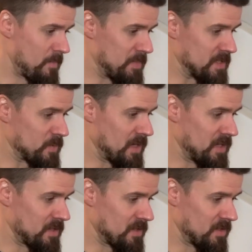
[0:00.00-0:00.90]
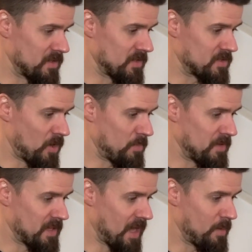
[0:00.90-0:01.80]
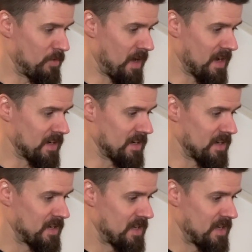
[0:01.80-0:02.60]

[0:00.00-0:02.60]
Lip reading: between the top of the cable hanger